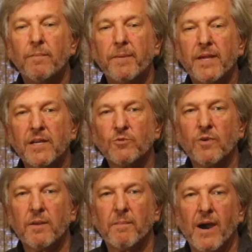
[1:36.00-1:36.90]
because
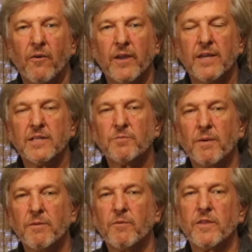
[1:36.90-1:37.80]
we're on Maui, and it's
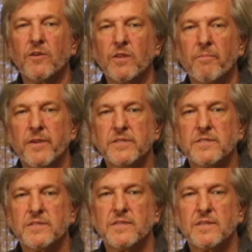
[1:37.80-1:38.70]
probably one of the only
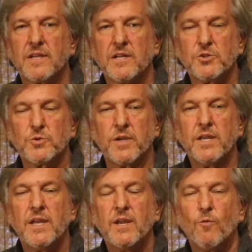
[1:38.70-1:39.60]
places in the
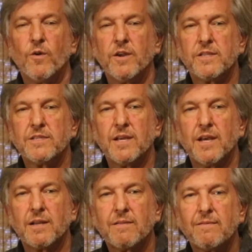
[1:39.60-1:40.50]
country where it's
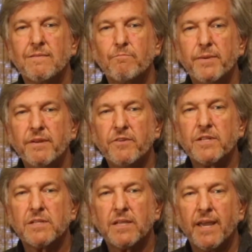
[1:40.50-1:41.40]
a bit of a
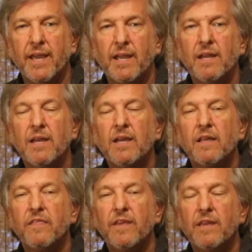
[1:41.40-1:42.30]
delay,
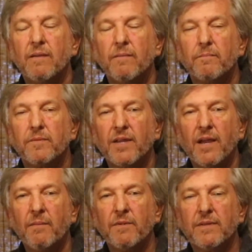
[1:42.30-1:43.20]
the
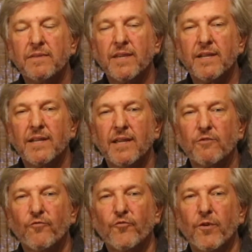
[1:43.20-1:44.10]
time that it takes
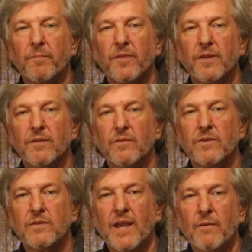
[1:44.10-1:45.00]
from the
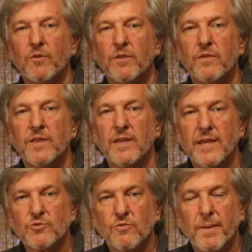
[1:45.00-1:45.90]
time when the
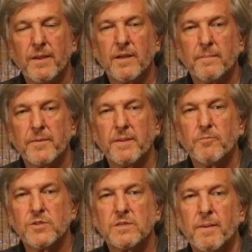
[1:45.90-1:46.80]
escrow company
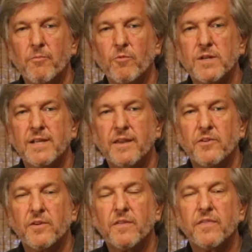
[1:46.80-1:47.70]
puts the paperwork
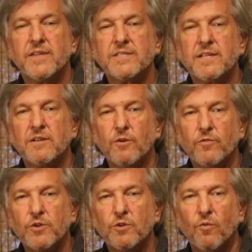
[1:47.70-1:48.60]
together, they send it
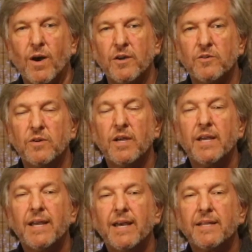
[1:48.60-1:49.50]
over to Oahu,
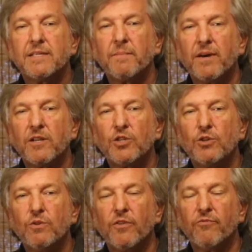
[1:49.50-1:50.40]
and it's about a
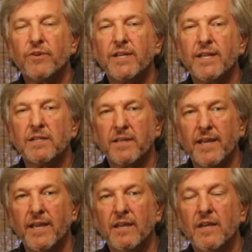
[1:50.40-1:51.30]
2 to 3 day
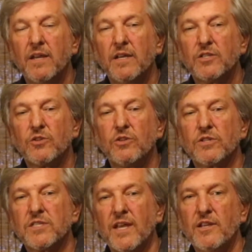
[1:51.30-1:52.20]
delay. So you'll
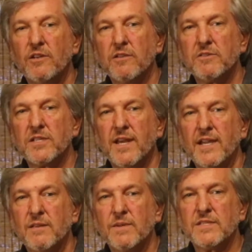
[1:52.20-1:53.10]
sign your closing
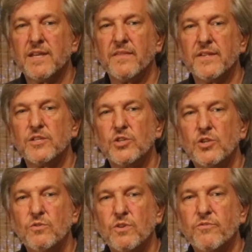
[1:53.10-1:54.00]
documents and then
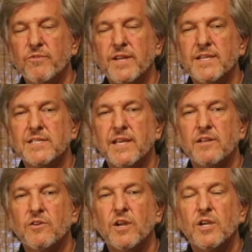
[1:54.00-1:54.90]
2 to 3 days
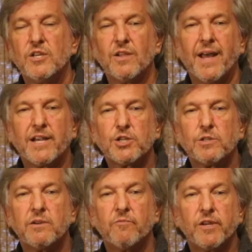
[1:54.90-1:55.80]
later, you'll
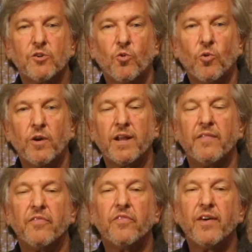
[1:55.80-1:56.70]
actually record,
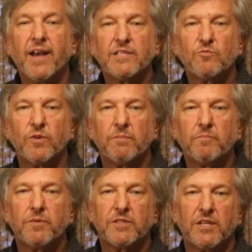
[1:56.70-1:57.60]
and that's
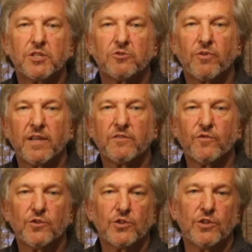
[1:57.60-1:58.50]
when possession
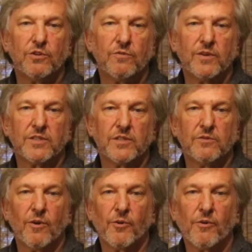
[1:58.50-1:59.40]
transfers to you as the
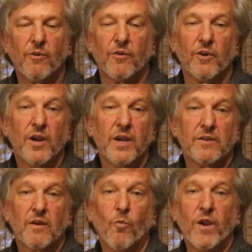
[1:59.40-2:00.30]
new owner or
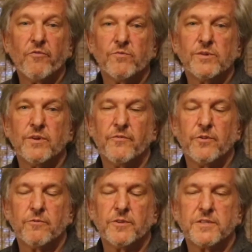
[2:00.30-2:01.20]
away from you if
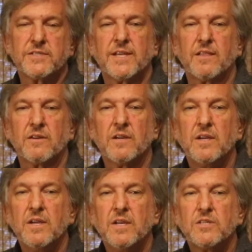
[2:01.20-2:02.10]
you were the seller.
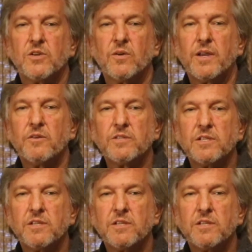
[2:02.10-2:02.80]
So I know it's